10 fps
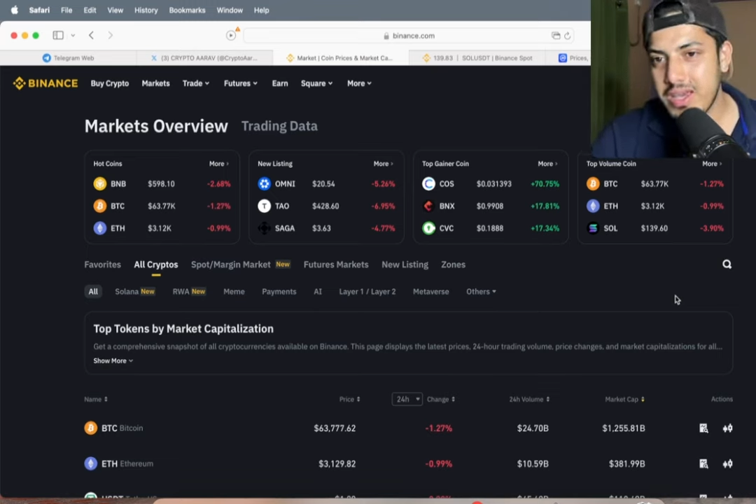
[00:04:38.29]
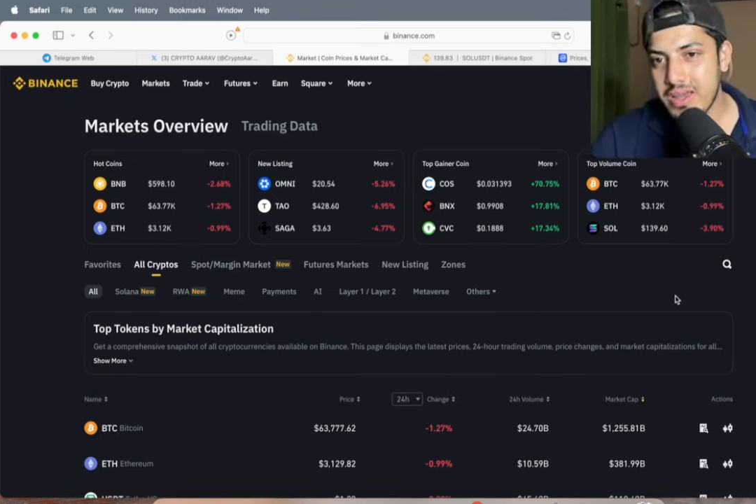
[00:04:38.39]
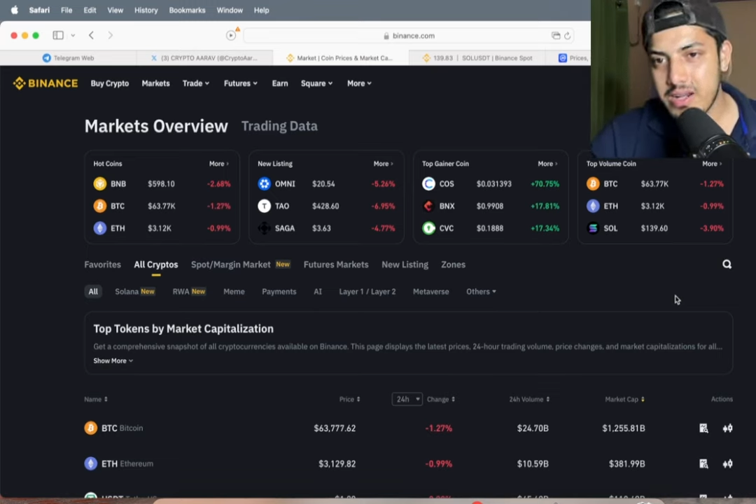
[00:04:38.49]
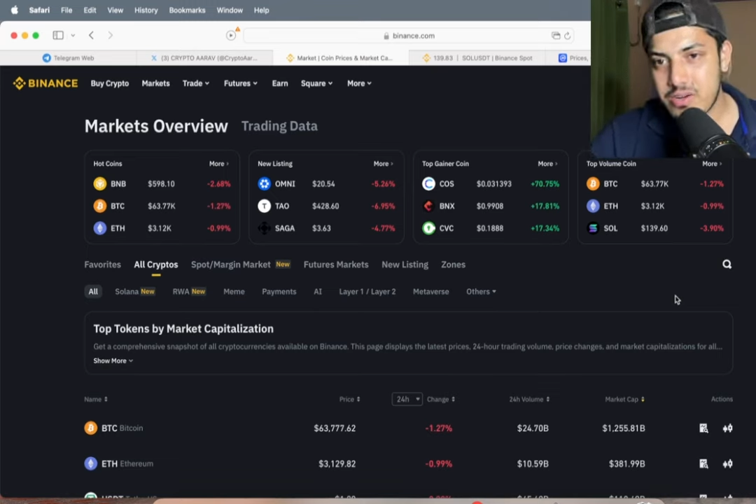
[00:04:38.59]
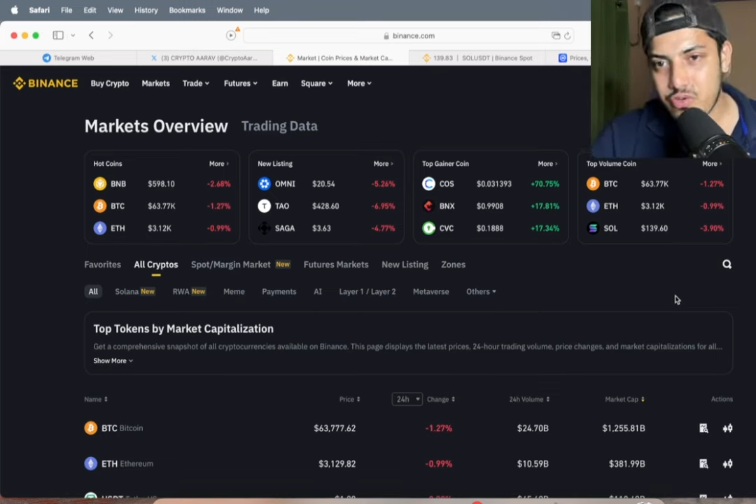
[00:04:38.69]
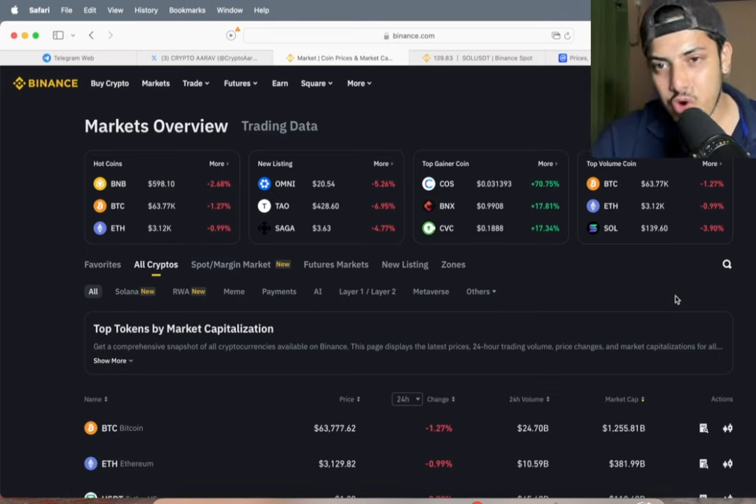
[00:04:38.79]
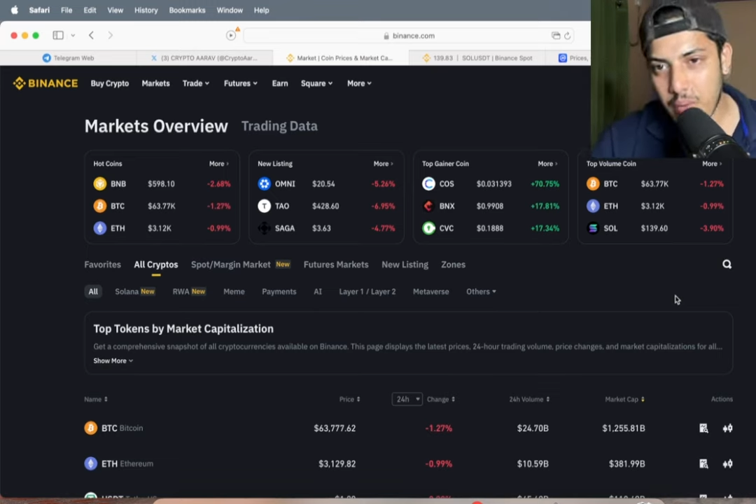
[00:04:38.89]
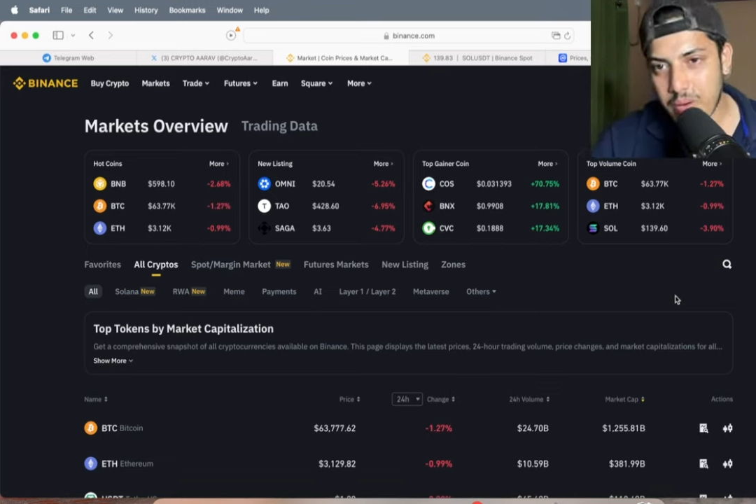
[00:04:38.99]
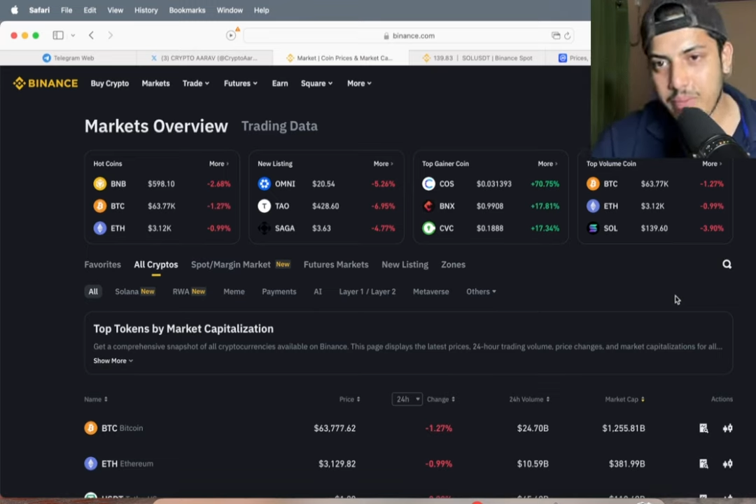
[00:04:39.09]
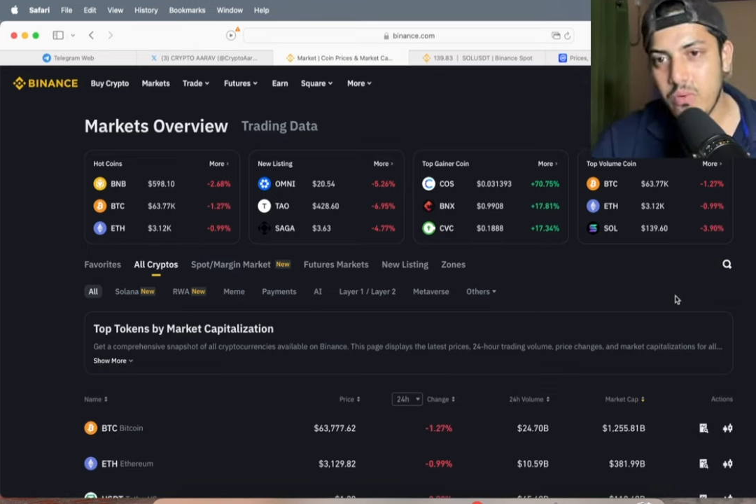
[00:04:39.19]
it
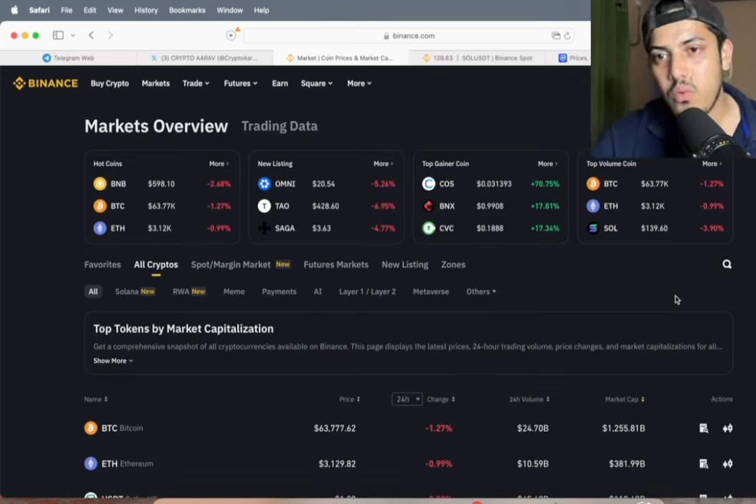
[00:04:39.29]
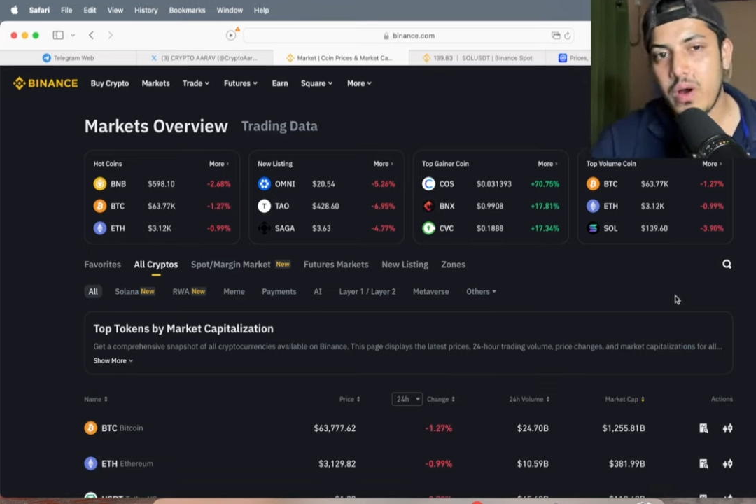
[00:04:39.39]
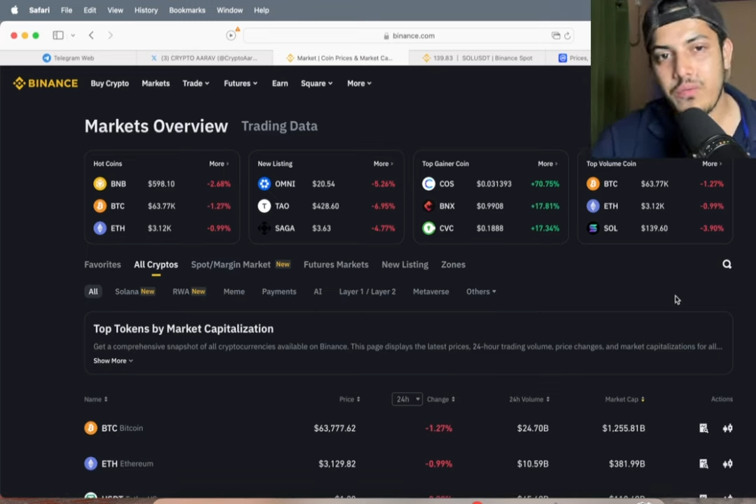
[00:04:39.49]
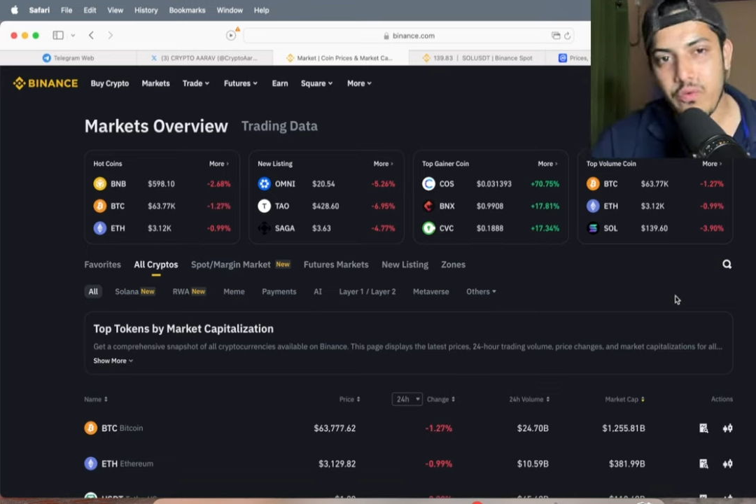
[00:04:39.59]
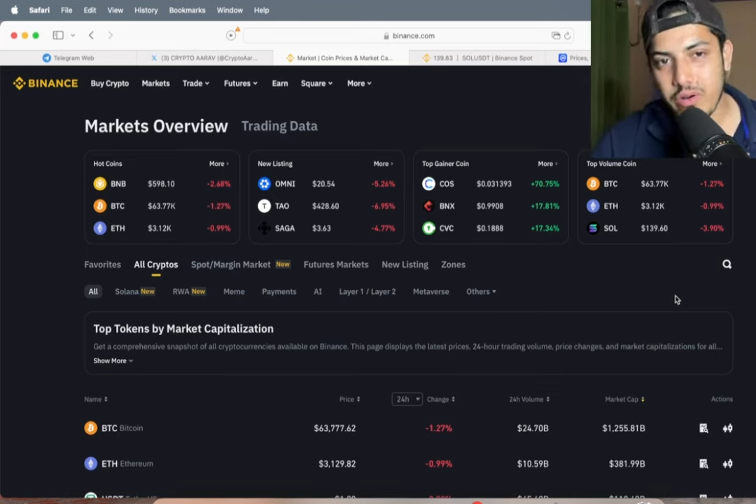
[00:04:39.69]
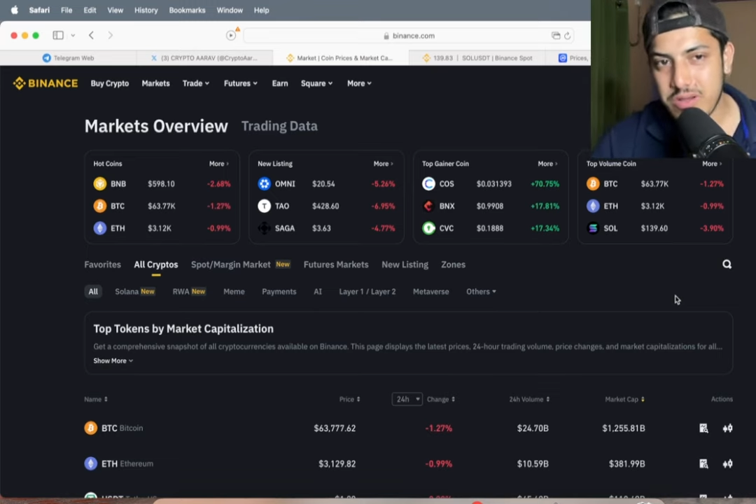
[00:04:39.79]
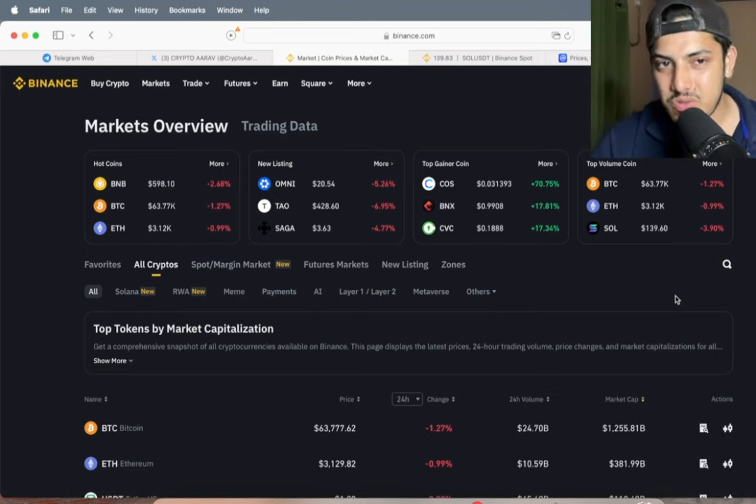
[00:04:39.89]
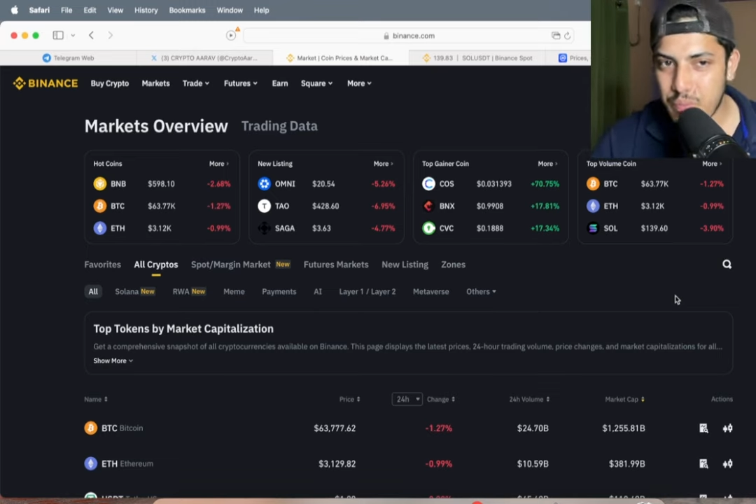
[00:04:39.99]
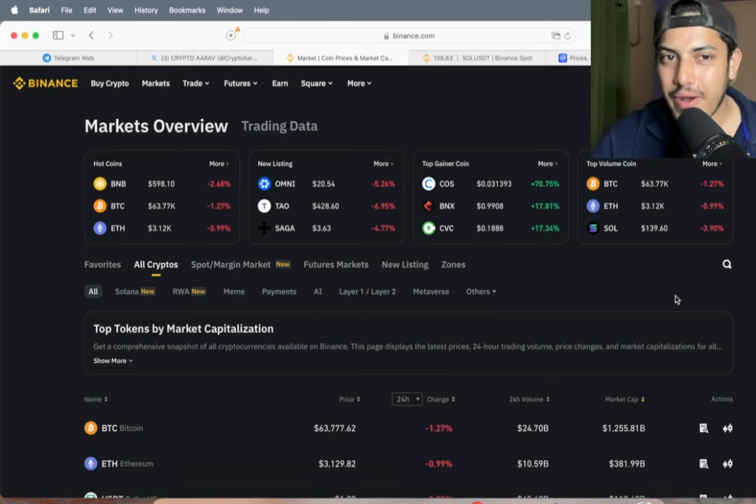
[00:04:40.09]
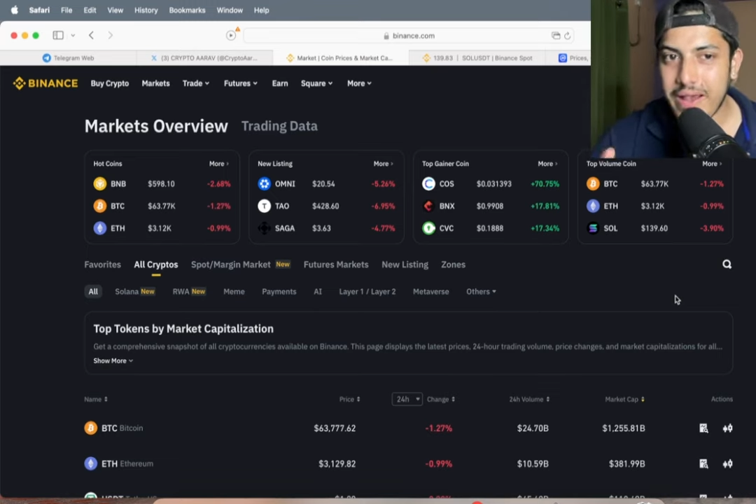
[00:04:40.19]
dropped up to 140
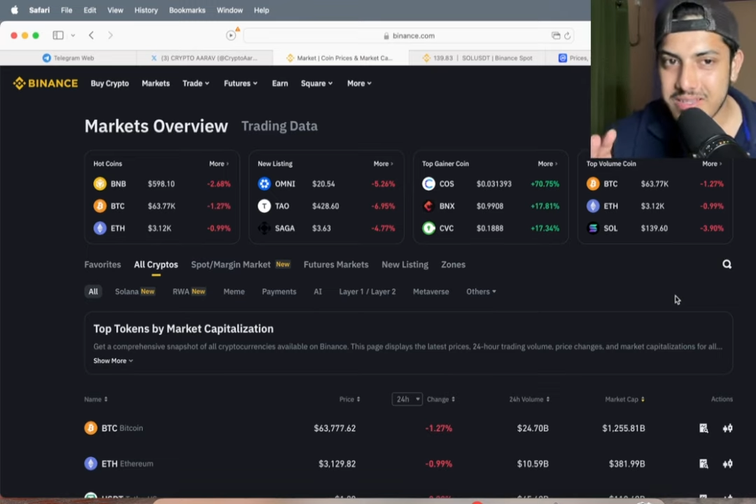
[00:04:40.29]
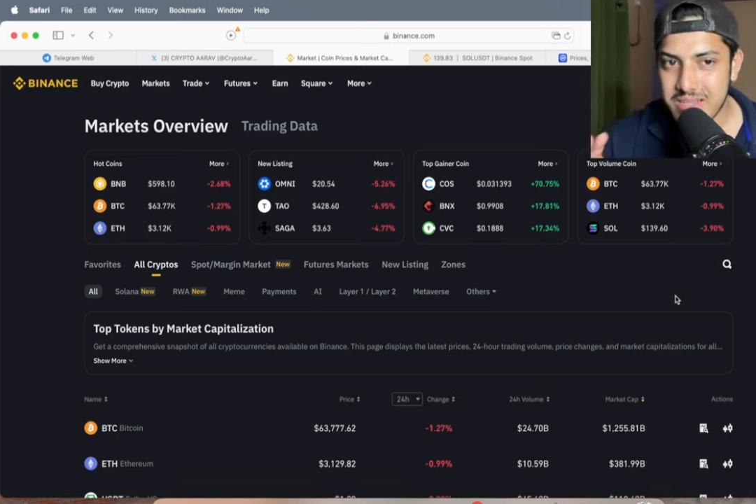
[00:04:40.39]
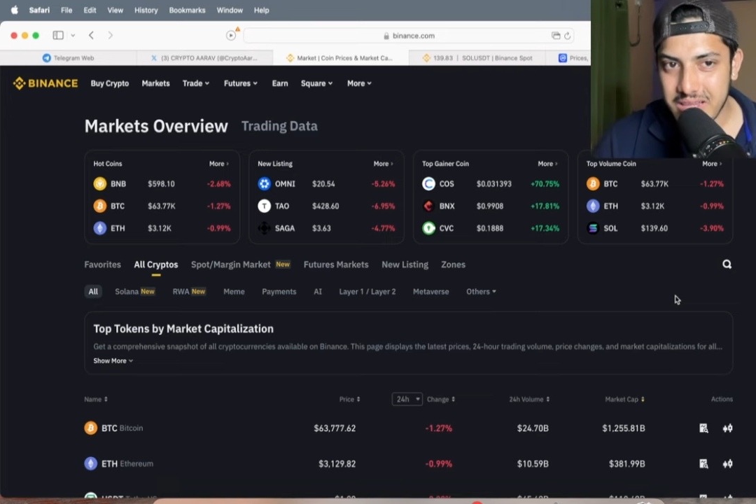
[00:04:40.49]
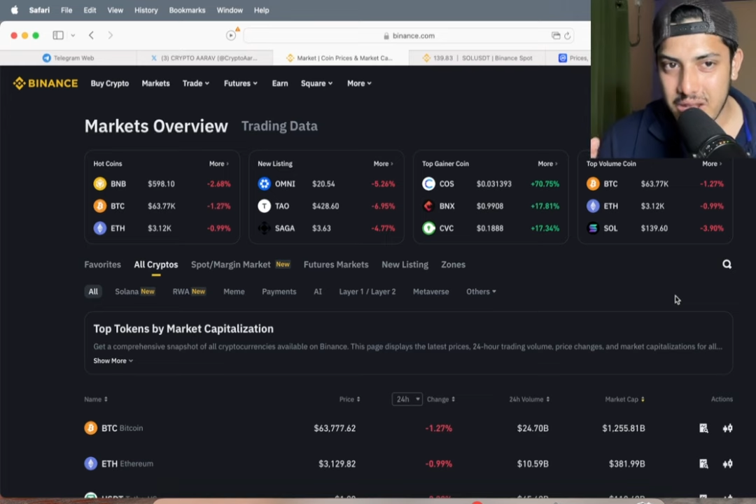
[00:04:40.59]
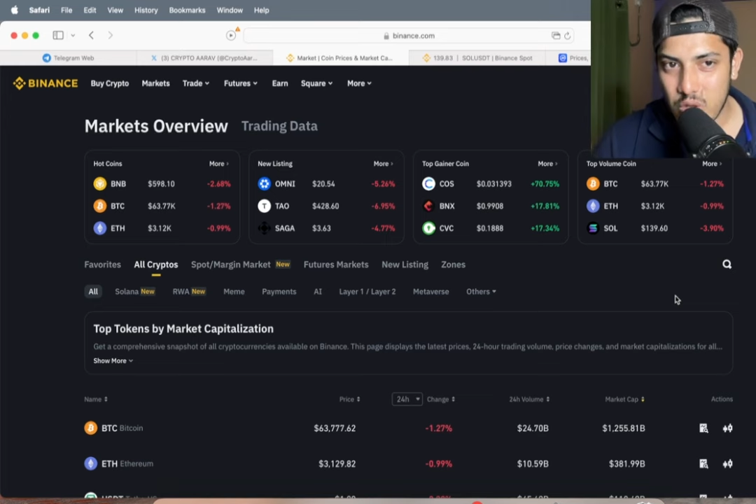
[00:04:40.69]
so price is a little